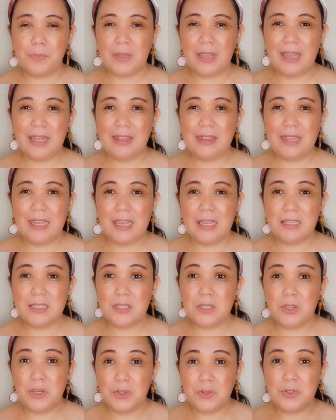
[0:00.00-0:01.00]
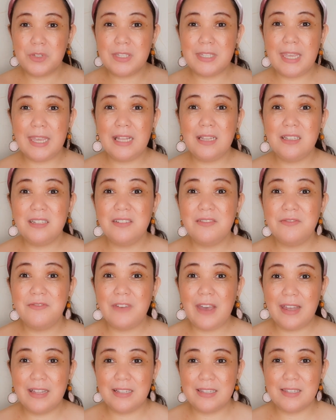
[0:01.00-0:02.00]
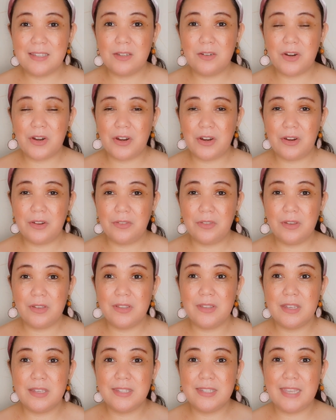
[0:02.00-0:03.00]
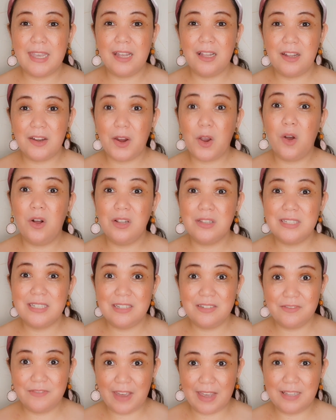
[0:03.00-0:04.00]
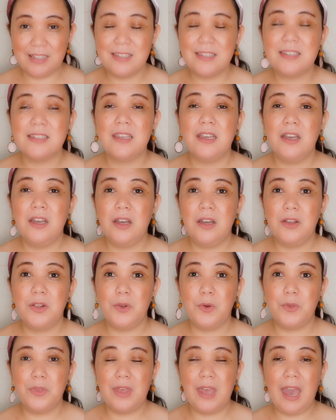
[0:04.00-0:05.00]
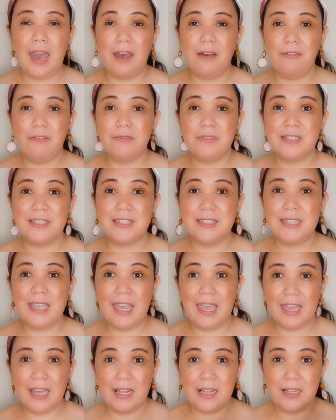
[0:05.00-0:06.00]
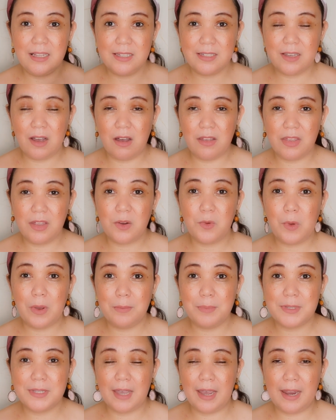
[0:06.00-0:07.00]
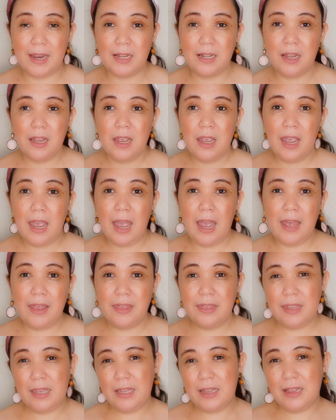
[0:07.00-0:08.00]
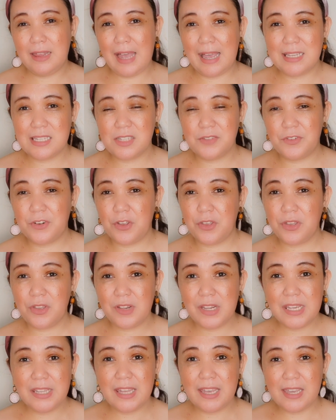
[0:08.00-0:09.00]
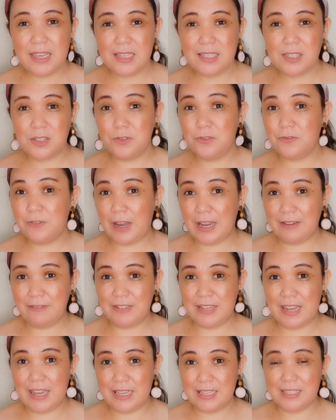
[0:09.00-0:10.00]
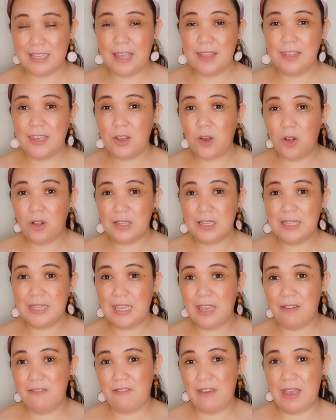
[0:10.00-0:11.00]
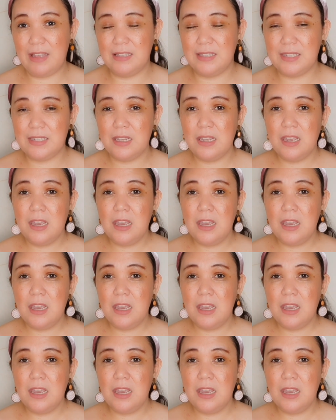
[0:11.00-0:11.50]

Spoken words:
it is, sale events, or the sale are called events. They have sales on their website, and it lasts for 3 days to 5 days, and they call it events.